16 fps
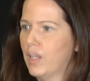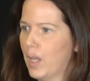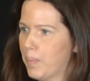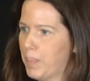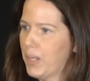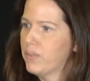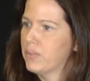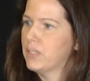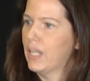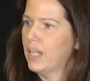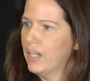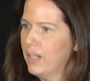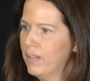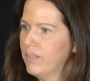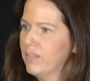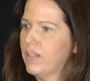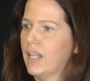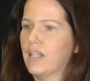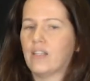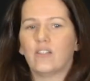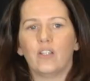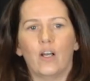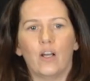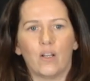about data, they
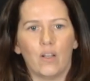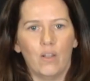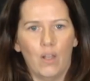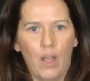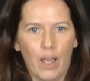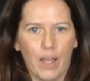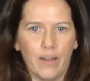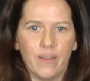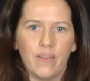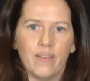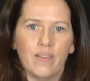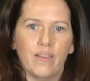can talk a lot.